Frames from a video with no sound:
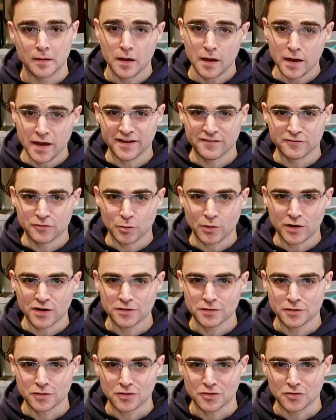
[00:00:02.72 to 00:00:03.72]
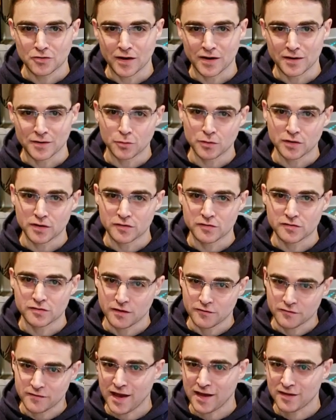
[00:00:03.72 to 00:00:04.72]
Hey everyone, Craig with
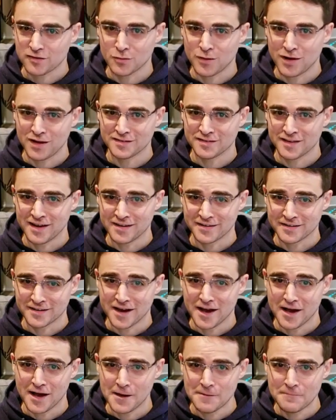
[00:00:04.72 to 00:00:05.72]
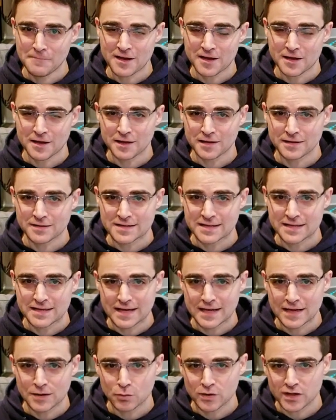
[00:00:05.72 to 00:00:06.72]
StuffCatsWant.com, and
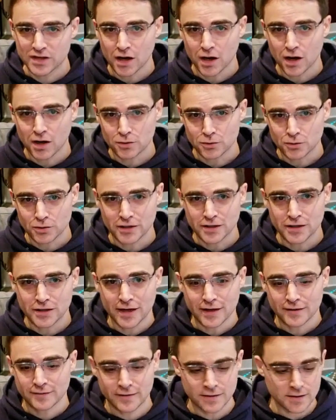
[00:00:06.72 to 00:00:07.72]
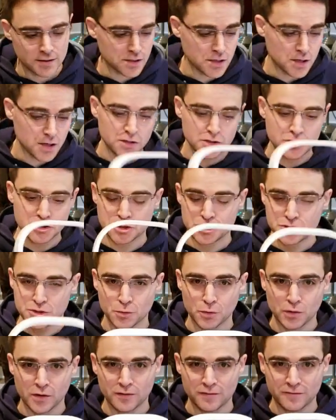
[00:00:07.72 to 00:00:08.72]
today we are looking at the
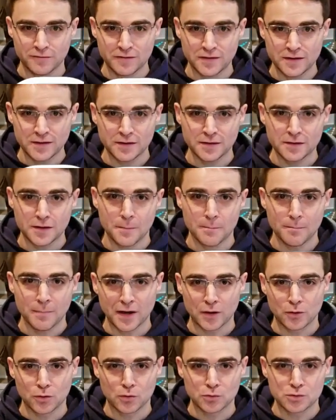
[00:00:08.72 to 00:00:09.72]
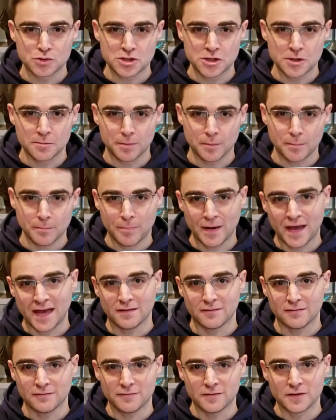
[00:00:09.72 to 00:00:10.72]
Surefeed Microchip
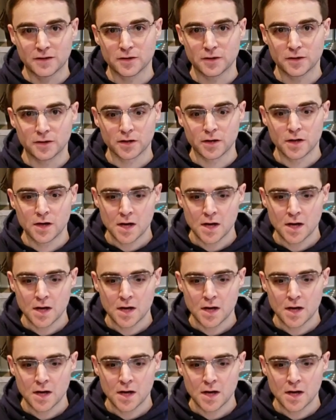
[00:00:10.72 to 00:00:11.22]
Pet Feeder.